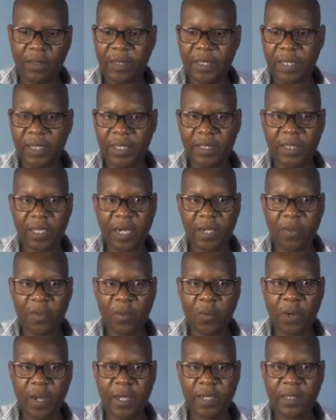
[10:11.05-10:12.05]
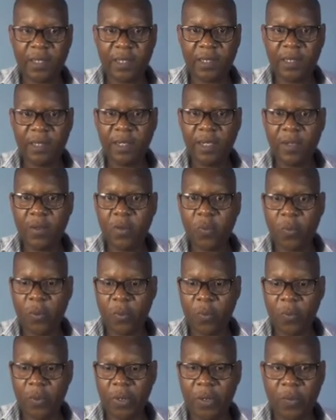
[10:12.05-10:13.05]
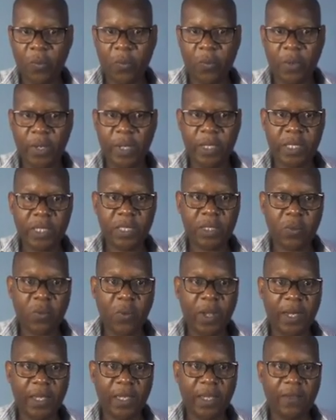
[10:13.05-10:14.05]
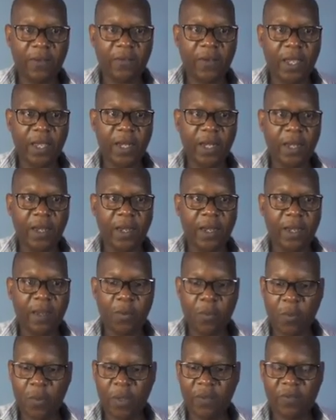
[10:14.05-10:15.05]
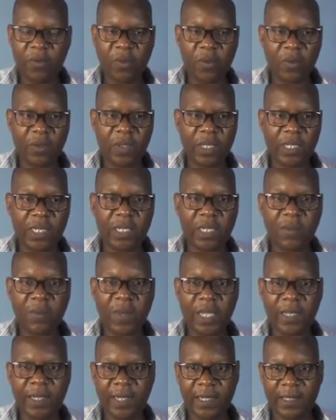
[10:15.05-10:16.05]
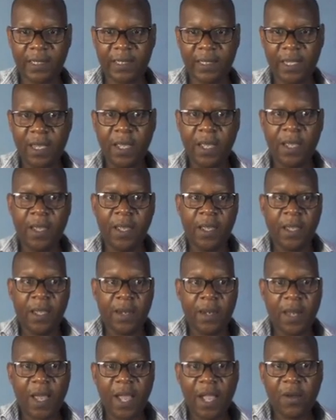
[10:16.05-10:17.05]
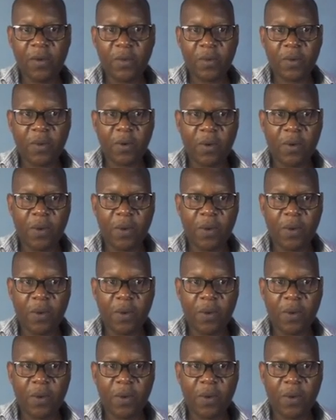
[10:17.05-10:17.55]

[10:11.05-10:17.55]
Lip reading: These are the weights which were given with the decision matrix. Now,